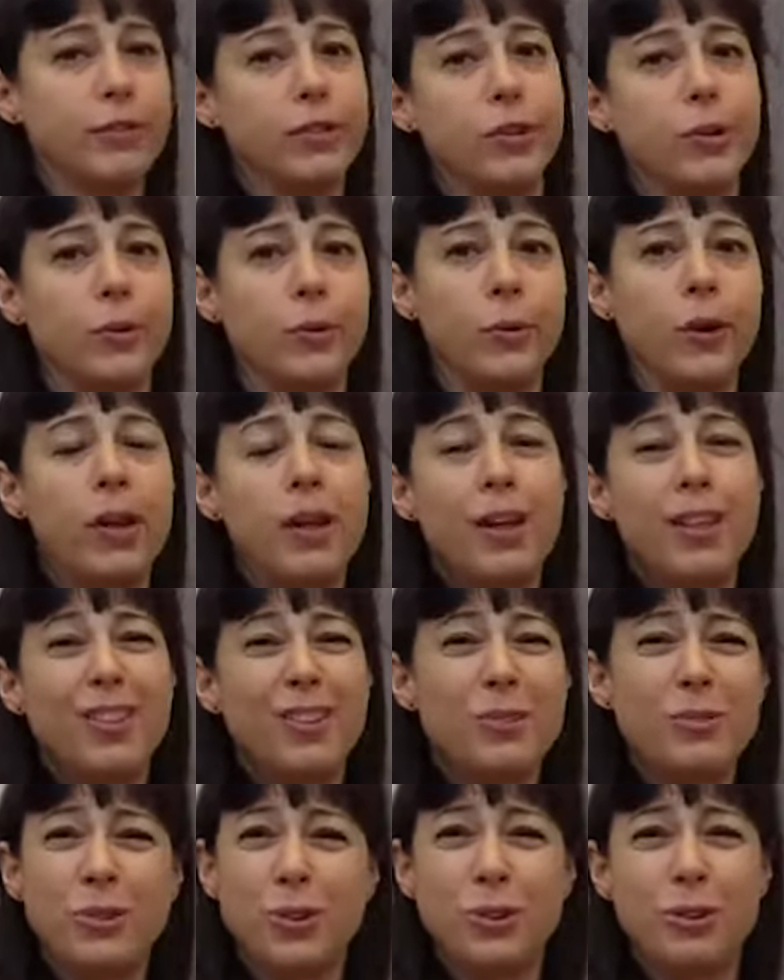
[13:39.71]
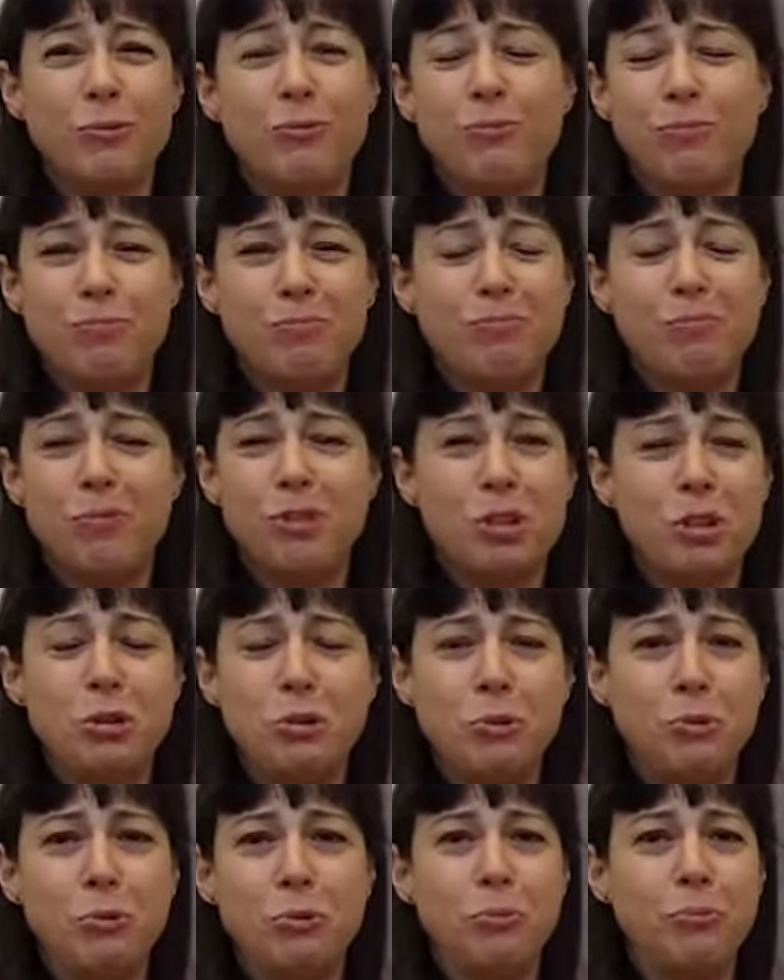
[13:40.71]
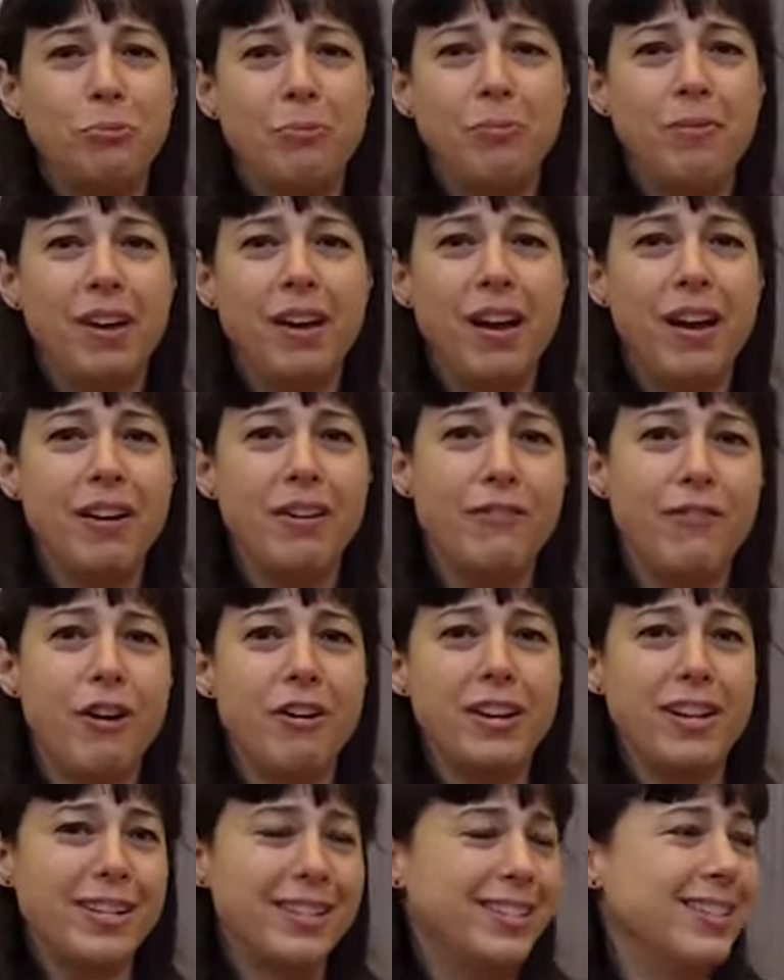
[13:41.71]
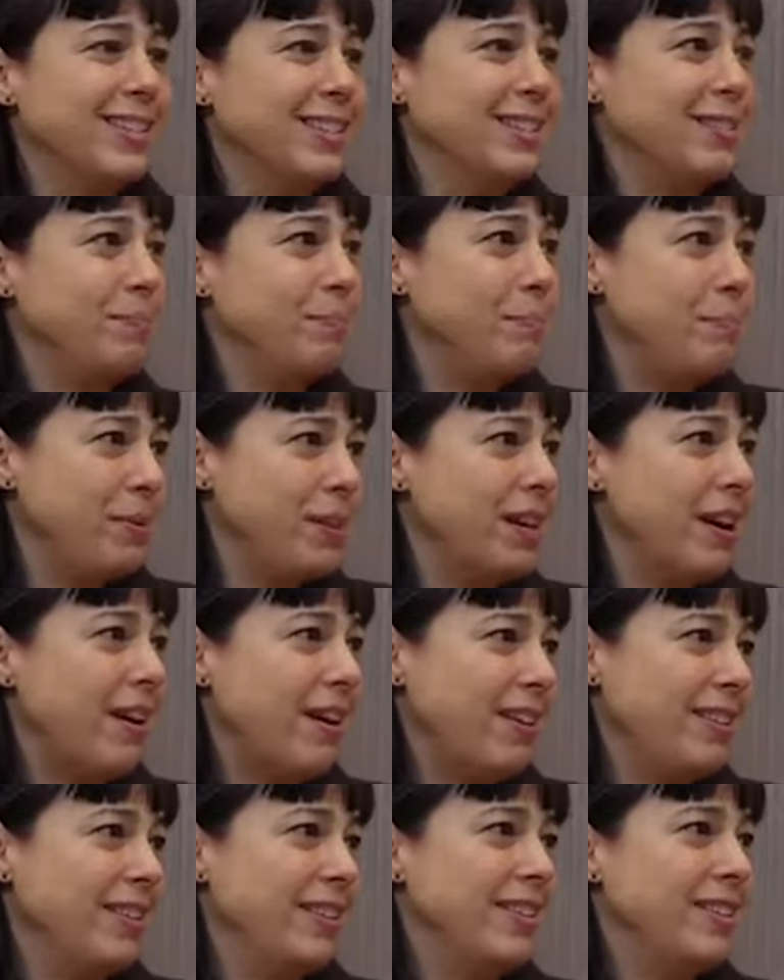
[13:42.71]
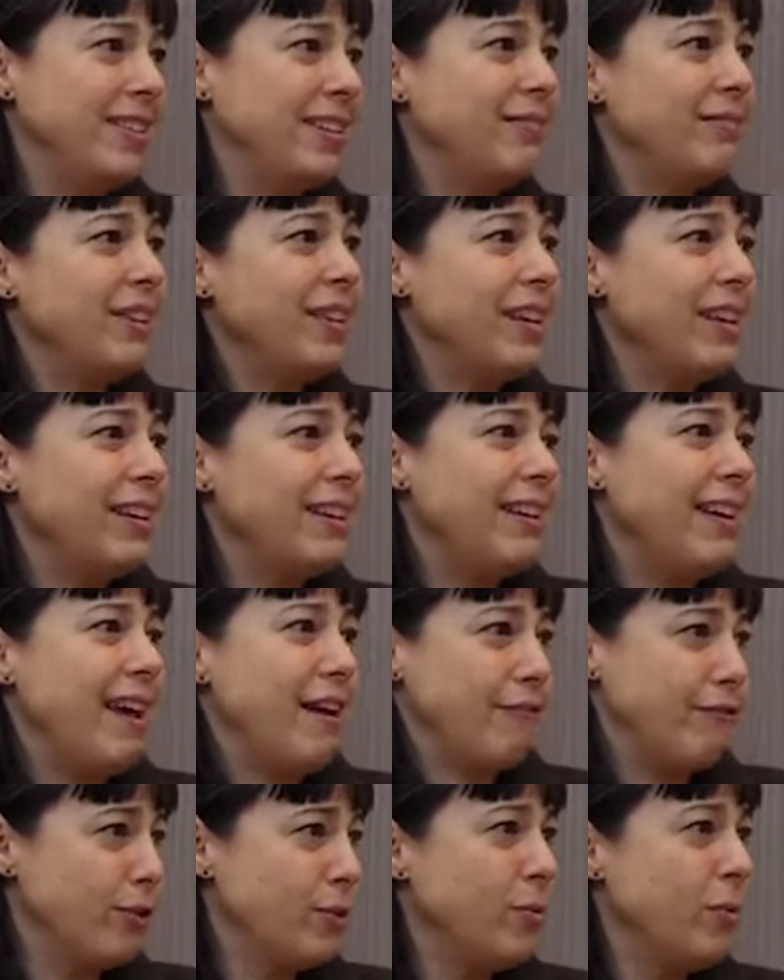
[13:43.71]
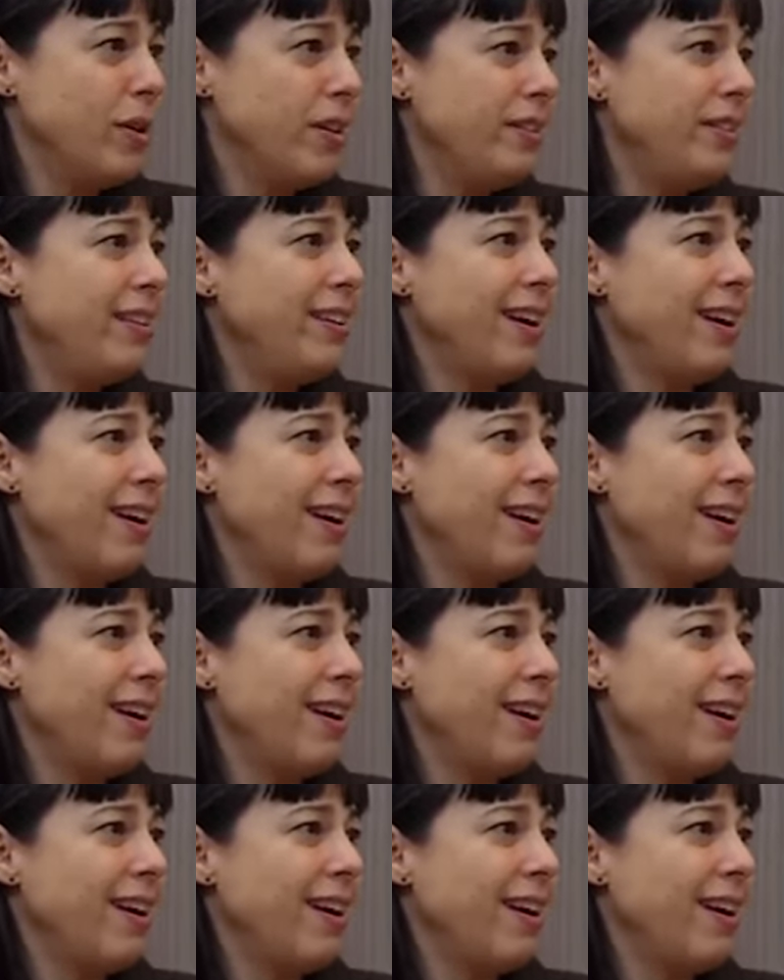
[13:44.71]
So those are two kind of audiences beyond everyone.